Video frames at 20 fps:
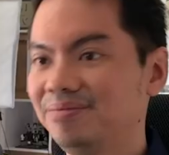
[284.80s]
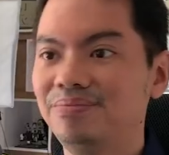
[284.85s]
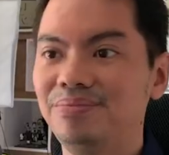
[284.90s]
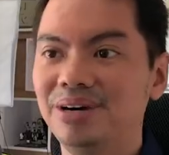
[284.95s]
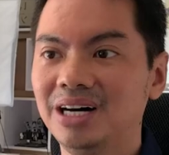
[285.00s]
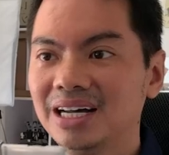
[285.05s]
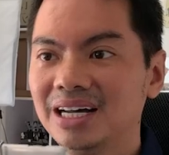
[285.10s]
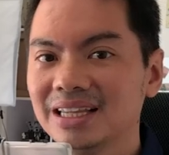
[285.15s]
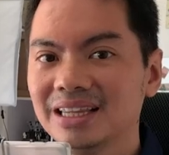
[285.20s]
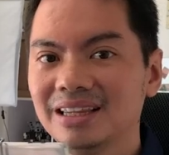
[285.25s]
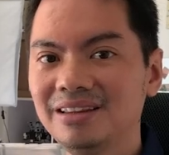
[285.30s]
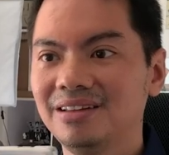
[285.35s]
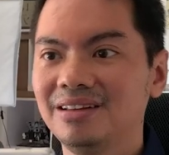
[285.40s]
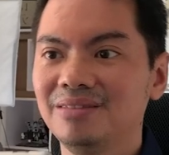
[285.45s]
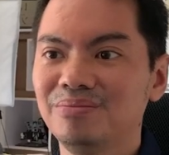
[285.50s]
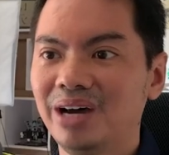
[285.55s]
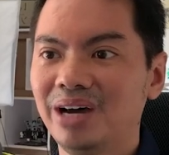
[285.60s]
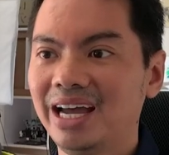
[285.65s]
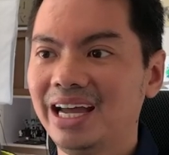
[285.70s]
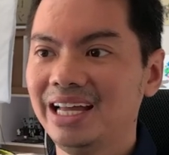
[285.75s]
but
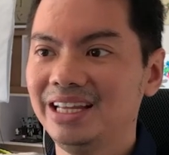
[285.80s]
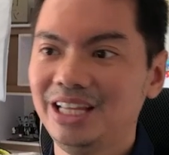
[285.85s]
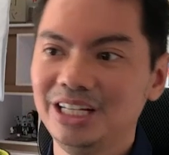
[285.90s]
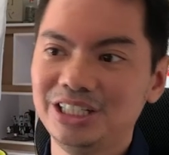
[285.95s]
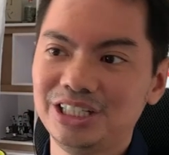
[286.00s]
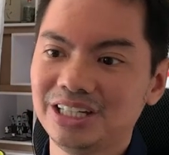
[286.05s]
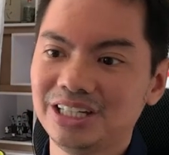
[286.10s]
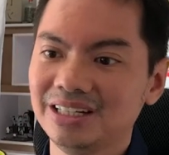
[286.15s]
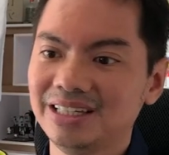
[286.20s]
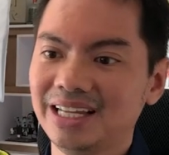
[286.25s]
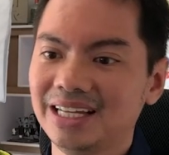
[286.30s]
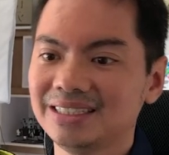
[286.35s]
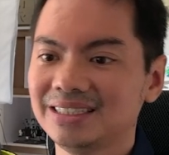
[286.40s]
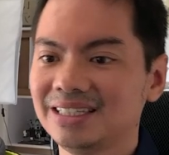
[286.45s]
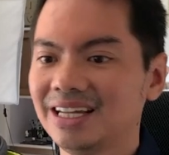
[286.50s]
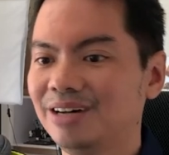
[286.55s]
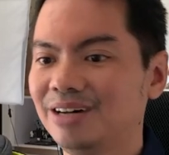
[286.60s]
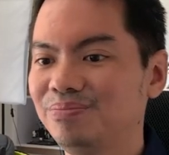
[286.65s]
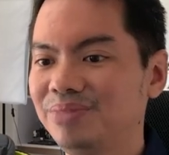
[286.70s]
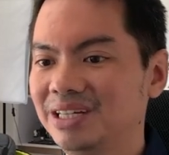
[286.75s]
my digital
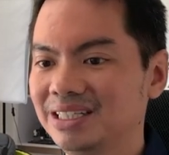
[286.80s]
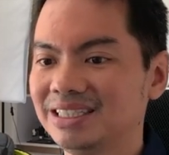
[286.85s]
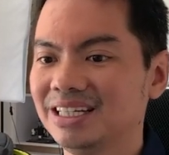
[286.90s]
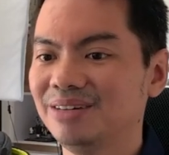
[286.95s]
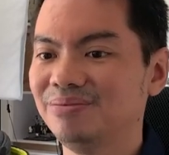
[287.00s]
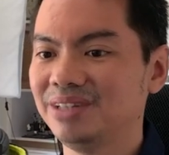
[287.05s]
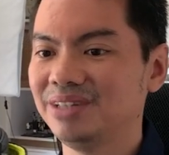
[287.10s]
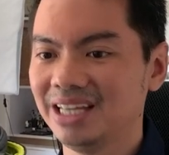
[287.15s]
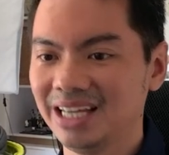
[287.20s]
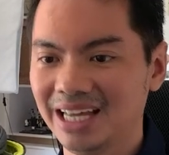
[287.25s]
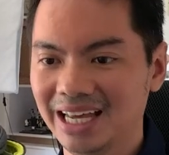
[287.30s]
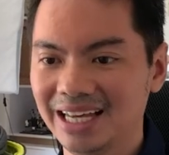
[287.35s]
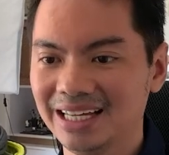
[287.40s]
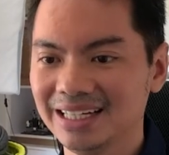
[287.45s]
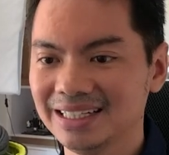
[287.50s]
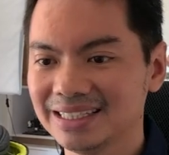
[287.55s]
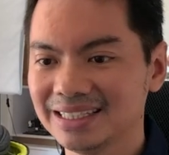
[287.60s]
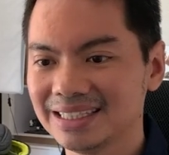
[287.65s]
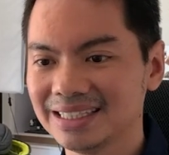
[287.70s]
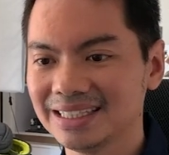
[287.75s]
desktop is something
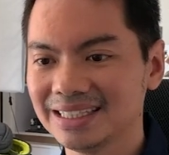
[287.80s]
else.